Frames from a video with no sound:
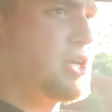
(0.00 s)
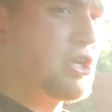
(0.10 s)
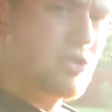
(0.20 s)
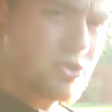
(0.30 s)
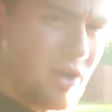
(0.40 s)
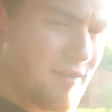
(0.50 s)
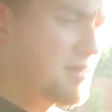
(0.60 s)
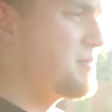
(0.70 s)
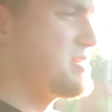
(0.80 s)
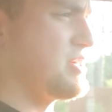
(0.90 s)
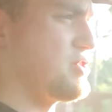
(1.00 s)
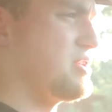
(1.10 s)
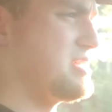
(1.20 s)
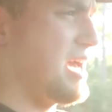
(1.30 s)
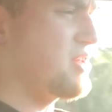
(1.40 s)
The driving
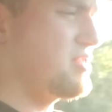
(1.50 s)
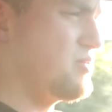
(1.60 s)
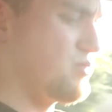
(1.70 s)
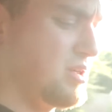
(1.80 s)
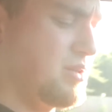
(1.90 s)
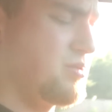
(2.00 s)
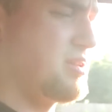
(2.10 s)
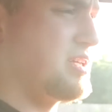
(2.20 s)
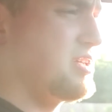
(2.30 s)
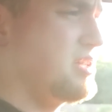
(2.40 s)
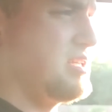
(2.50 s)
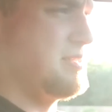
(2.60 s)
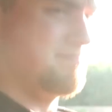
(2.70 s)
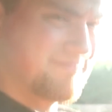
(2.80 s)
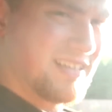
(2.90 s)
position is actually really, really good,
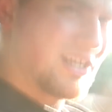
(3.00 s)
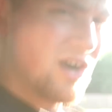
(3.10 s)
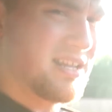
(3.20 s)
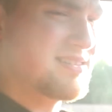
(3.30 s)
and grind